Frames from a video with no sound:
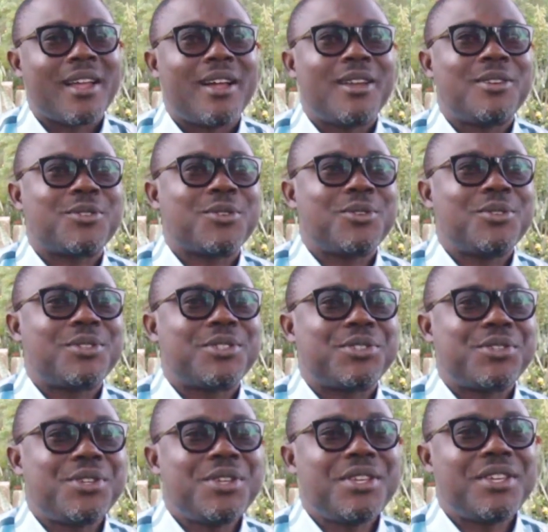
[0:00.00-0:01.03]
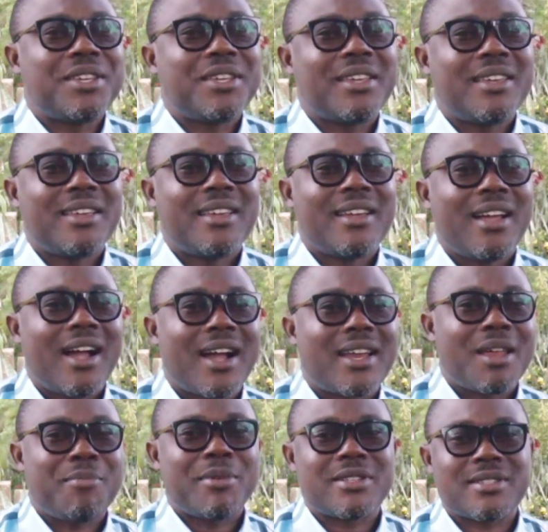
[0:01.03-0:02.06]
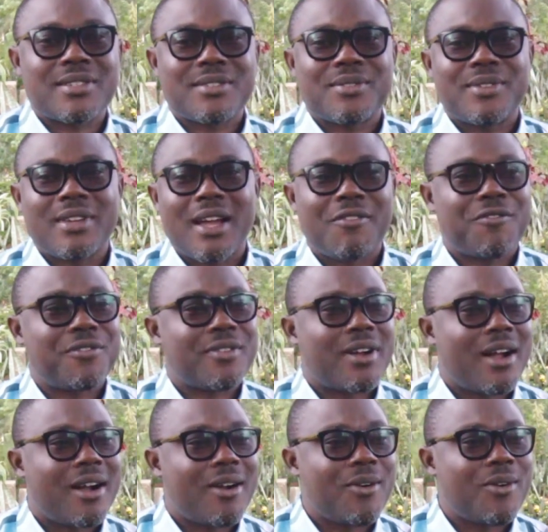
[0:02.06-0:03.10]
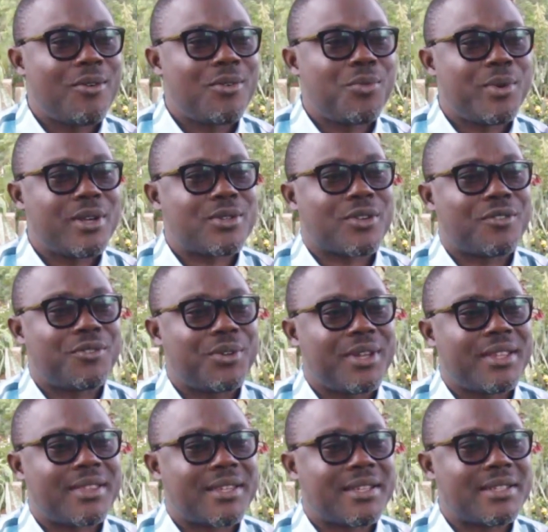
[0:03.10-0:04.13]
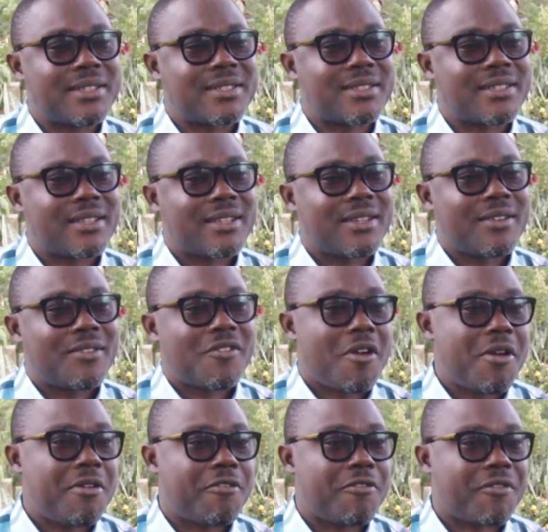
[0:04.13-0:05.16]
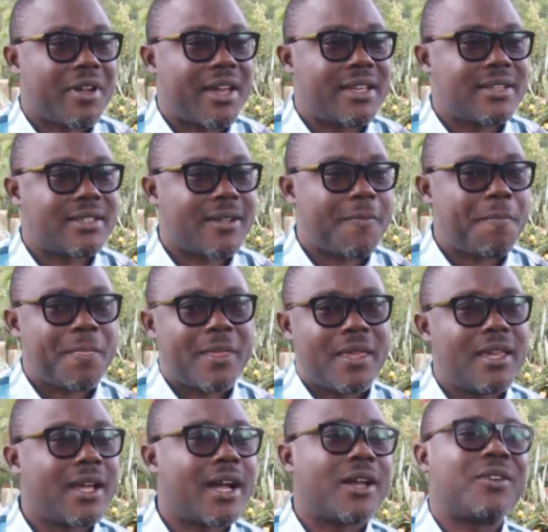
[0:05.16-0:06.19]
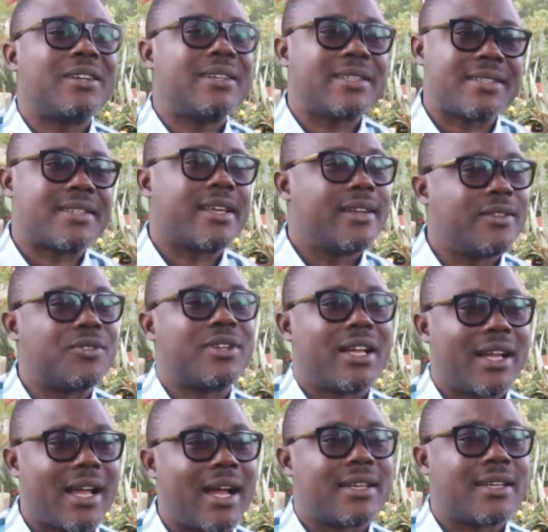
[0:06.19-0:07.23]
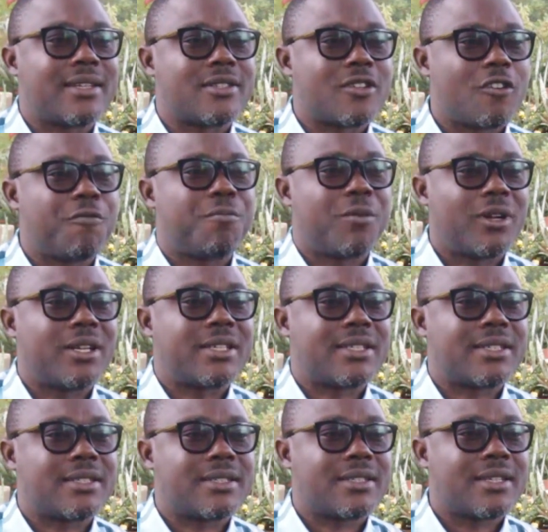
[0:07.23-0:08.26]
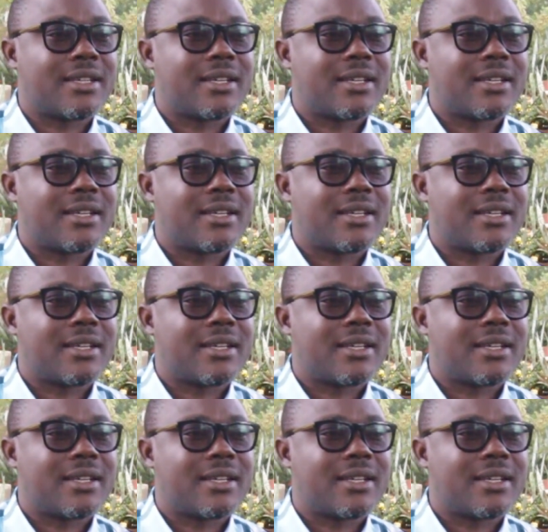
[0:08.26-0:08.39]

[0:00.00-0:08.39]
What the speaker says: And so you see, academics, we have our own ways of doing things, very refined. They cannot descend into the gutters of politics